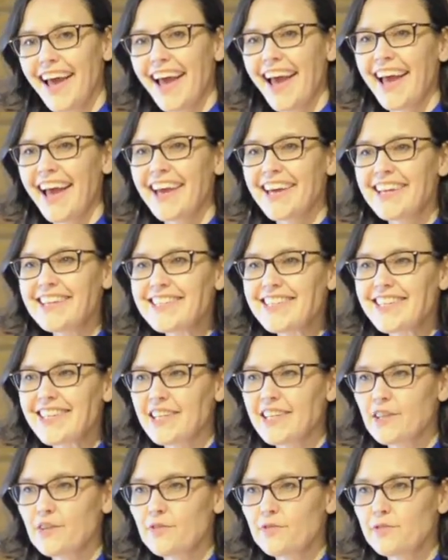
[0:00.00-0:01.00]
And
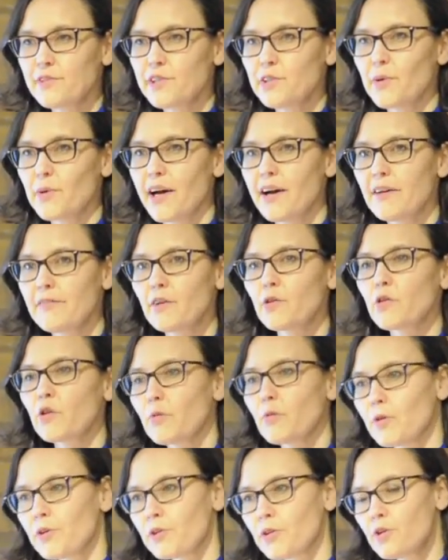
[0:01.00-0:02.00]
if you have a
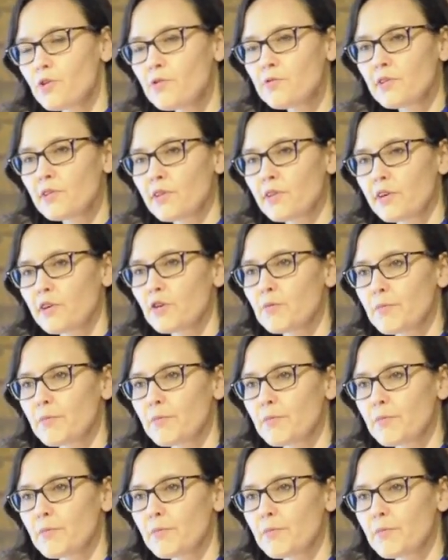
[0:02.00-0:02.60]
hormone overload,